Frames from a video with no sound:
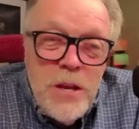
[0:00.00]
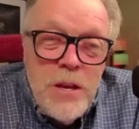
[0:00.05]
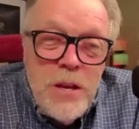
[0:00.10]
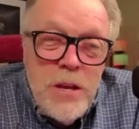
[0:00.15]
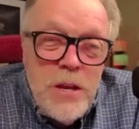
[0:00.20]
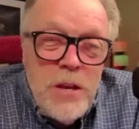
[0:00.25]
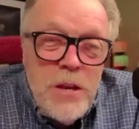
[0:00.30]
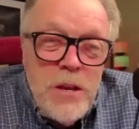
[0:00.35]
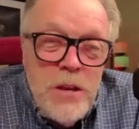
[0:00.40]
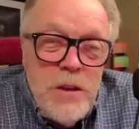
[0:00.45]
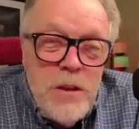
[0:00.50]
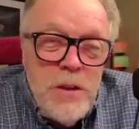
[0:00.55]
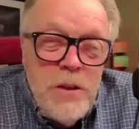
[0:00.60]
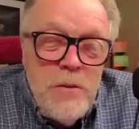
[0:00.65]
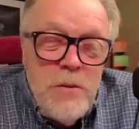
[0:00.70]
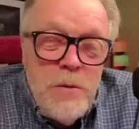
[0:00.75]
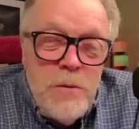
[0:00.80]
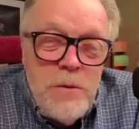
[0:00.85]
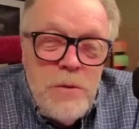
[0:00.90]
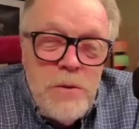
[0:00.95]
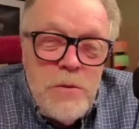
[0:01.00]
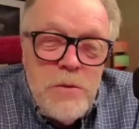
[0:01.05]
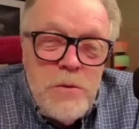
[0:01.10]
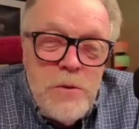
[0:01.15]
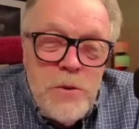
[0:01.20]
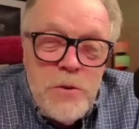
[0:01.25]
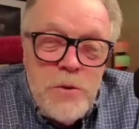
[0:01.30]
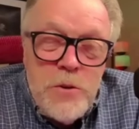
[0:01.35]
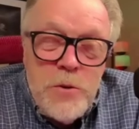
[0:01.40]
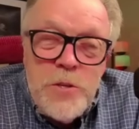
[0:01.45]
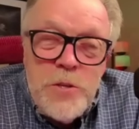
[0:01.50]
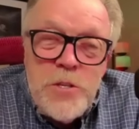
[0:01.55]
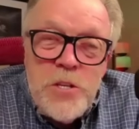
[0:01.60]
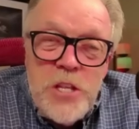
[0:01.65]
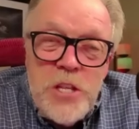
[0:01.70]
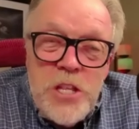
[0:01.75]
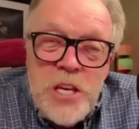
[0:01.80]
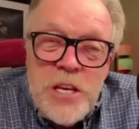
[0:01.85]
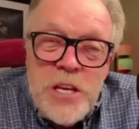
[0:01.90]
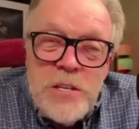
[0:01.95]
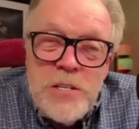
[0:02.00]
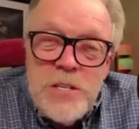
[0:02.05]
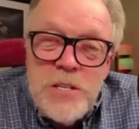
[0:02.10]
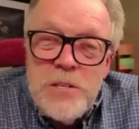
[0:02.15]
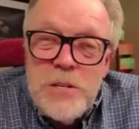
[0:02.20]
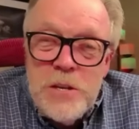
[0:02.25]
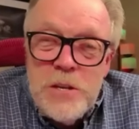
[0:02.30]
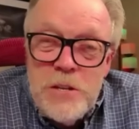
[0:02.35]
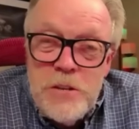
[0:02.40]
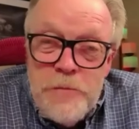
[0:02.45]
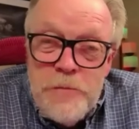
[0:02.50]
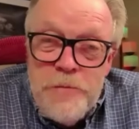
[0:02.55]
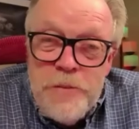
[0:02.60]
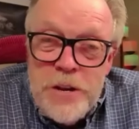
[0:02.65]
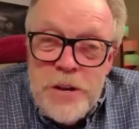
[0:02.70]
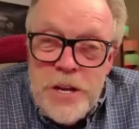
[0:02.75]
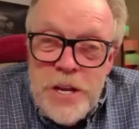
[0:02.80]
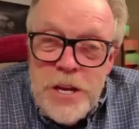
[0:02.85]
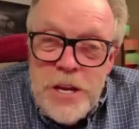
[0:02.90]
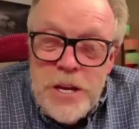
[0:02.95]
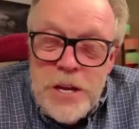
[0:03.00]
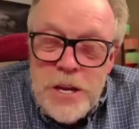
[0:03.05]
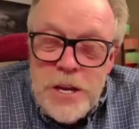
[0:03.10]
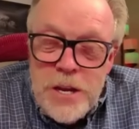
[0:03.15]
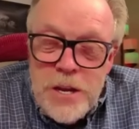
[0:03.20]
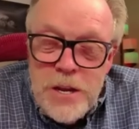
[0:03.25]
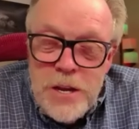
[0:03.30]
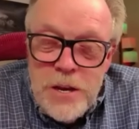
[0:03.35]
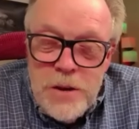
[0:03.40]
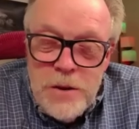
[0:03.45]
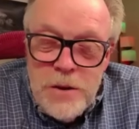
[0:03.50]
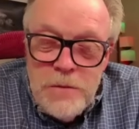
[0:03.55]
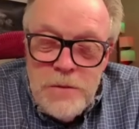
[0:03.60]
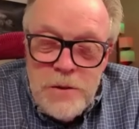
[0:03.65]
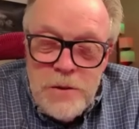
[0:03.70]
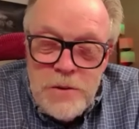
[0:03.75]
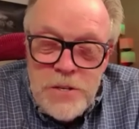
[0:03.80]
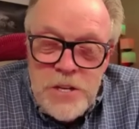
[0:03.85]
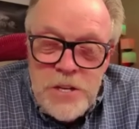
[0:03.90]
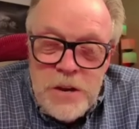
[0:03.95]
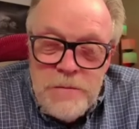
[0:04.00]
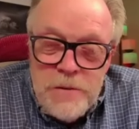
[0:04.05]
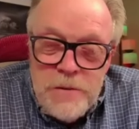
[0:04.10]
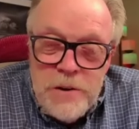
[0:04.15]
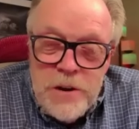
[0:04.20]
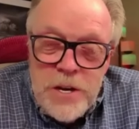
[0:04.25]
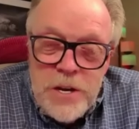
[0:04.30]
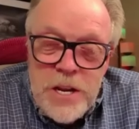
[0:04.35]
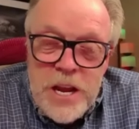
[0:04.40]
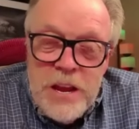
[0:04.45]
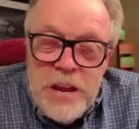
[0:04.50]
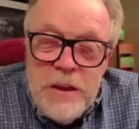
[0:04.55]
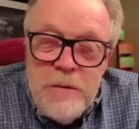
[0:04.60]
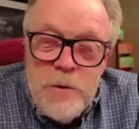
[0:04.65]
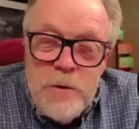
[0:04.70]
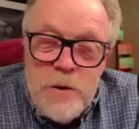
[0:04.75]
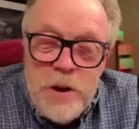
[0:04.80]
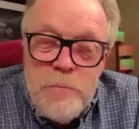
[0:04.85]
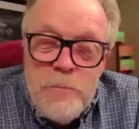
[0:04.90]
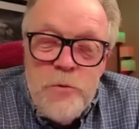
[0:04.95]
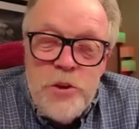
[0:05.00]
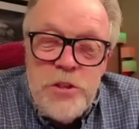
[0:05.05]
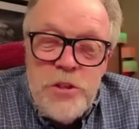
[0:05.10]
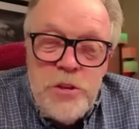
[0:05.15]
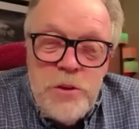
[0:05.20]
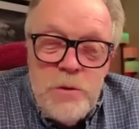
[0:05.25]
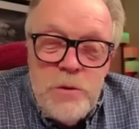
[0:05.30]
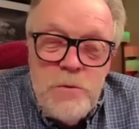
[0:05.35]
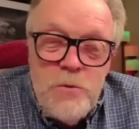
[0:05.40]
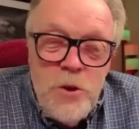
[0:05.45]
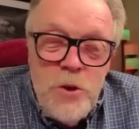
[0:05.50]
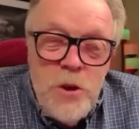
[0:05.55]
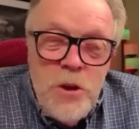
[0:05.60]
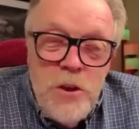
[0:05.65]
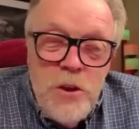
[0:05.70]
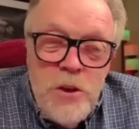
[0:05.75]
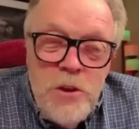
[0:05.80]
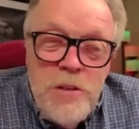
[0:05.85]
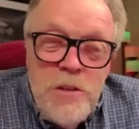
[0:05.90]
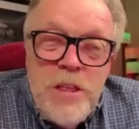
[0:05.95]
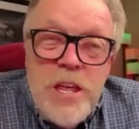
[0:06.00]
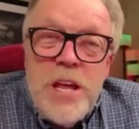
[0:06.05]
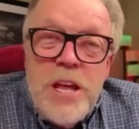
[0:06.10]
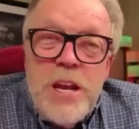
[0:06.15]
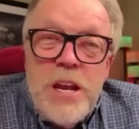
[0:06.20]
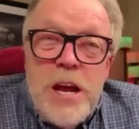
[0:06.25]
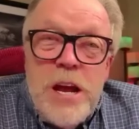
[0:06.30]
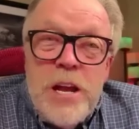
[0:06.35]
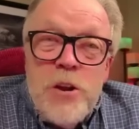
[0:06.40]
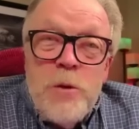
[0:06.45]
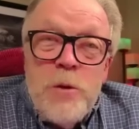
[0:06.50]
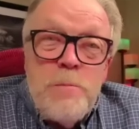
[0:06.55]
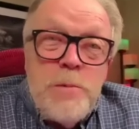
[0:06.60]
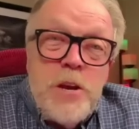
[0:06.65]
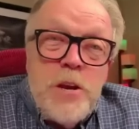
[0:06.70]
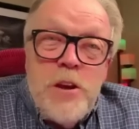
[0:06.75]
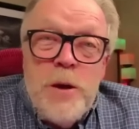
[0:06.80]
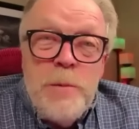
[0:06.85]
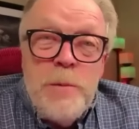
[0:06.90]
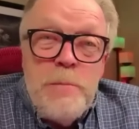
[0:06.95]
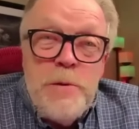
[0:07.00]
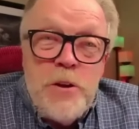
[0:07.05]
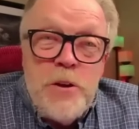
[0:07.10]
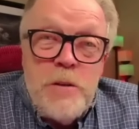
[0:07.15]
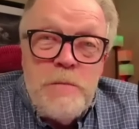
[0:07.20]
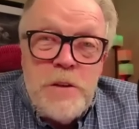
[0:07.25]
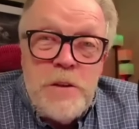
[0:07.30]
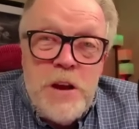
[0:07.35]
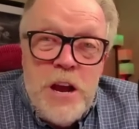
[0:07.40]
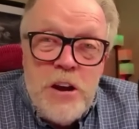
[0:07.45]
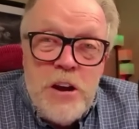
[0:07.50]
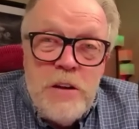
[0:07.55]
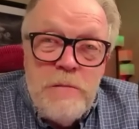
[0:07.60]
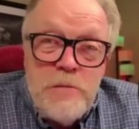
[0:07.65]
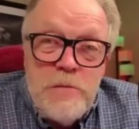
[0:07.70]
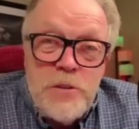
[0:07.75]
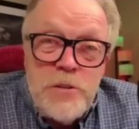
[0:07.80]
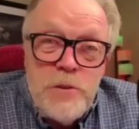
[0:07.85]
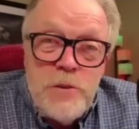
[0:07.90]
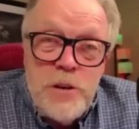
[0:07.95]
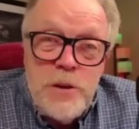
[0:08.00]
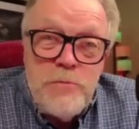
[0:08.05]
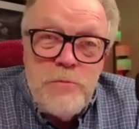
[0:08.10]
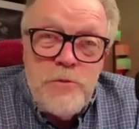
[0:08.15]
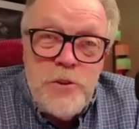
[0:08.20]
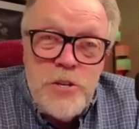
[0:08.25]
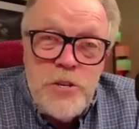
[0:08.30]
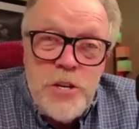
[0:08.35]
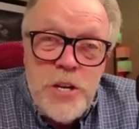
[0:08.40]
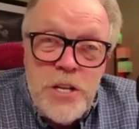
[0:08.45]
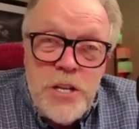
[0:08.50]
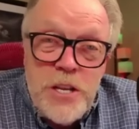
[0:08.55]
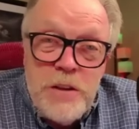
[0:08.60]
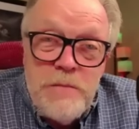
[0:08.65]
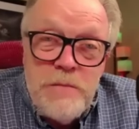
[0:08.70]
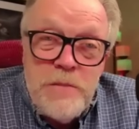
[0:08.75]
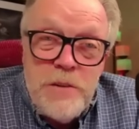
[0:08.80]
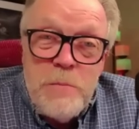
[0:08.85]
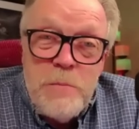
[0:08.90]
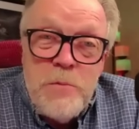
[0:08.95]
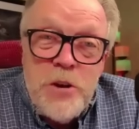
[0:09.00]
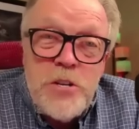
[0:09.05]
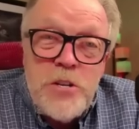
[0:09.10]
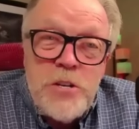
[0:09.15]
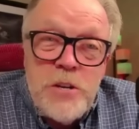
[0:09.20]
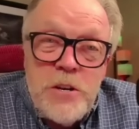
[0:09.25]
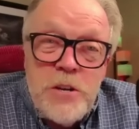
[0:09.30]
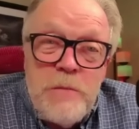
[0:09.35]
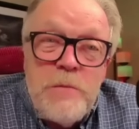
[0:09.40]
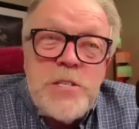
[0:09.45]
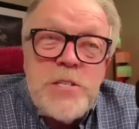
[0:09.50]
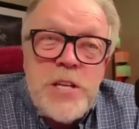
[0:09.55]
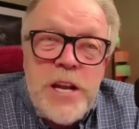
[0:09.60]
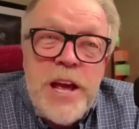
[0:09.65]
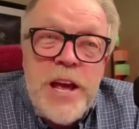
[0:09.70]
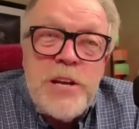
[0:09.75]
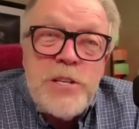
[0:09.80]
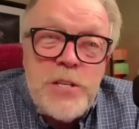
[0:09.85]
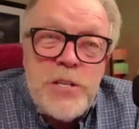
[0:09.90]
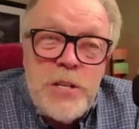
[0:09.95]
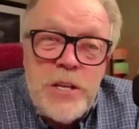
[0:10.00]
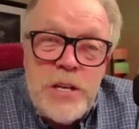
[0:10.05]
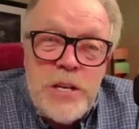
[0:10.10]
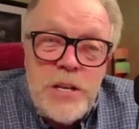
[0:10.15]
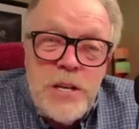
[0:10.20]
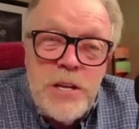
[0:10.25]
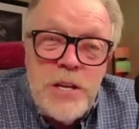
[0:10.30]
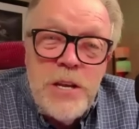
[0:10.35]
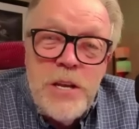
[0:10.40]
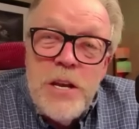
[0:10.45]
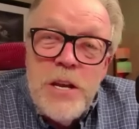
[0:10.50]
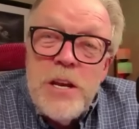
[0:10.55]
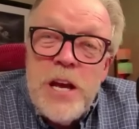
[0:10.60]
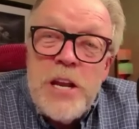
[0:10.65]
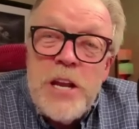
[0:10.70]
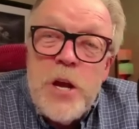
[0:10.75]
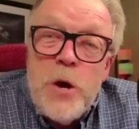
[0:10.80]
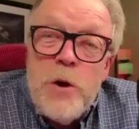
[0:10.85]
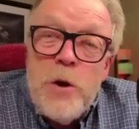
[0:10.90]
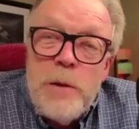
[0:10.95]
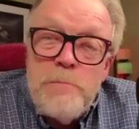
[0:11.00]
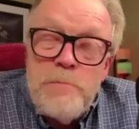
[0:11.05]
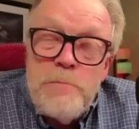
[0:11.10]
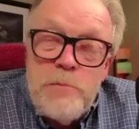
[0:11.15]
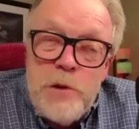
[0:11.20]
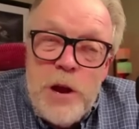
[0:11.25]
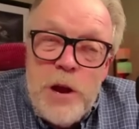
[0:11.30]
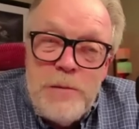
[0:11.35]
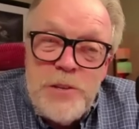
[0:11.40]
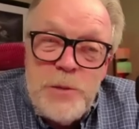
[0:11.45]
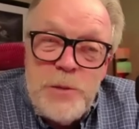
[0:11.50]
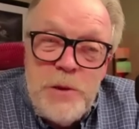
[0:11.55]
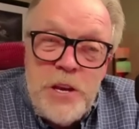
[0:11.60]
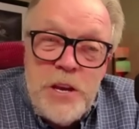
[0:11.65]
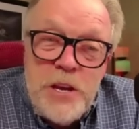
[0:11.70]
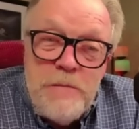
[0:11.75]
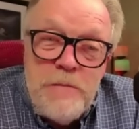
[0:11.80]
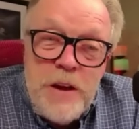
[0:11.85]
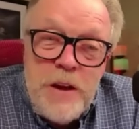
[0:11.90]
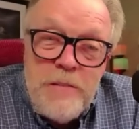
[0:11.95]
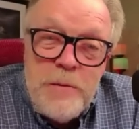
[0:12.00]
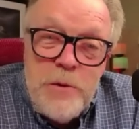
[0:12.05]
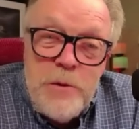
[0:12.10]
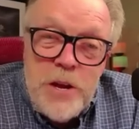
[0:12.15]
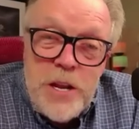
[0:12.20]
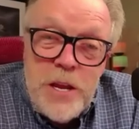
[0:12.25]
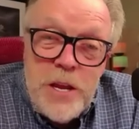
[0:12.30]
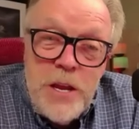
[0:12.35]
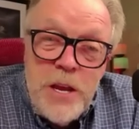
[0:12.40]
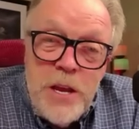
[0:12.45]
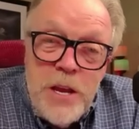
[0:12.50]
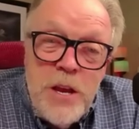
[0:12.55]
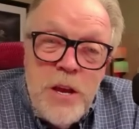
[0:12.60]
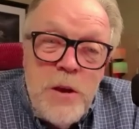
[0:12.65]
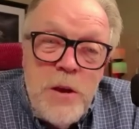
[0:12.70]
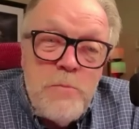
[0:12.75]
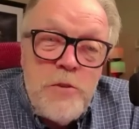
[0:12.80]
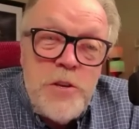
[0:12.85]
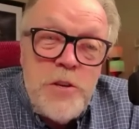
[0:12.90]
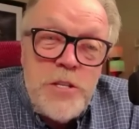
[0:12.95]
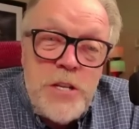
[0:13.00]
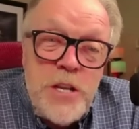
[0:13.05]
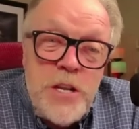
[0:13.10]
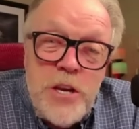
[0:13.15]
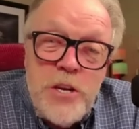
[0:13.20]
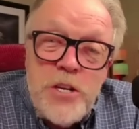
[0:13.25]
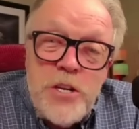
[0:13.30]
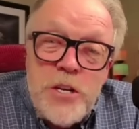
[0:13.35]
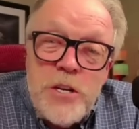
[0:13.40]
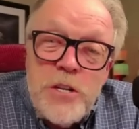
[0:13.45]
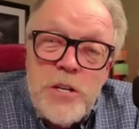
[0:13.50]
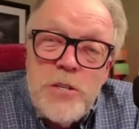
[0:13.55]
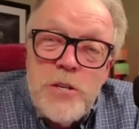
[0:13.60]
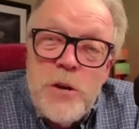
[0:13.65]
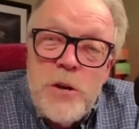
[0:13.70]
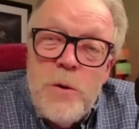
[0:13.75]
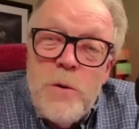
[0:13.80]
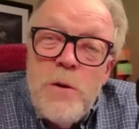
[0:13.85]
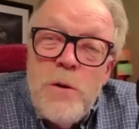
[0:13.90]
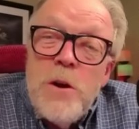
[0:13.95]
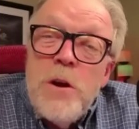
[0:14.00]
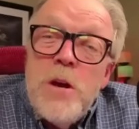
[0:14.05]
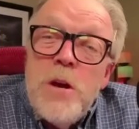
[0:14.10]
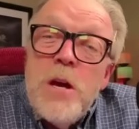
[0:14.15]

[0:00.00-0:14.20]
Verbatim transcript: You do see things differently, and there's never a day where I'm with you that I don't become a better photographer. So I appreciate that very much. And that was an excellent, I know I'm probably speaking for everybody, presentation. So,